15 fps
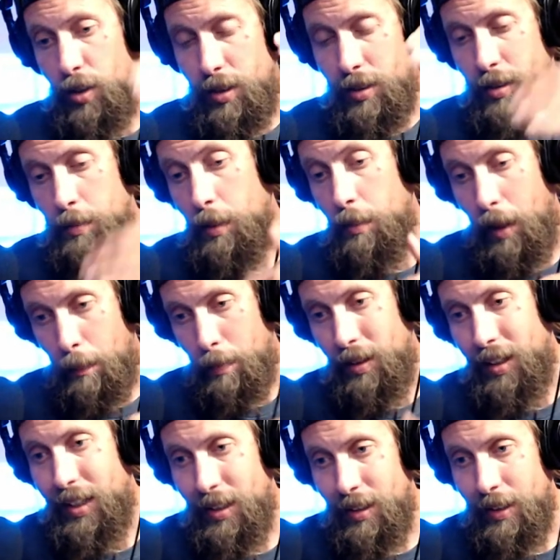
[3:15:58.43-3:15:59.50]
go to some of
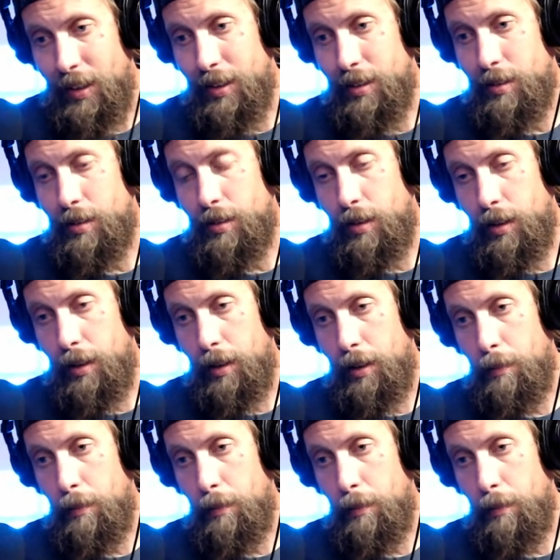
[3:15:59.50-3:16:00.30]
my playlists.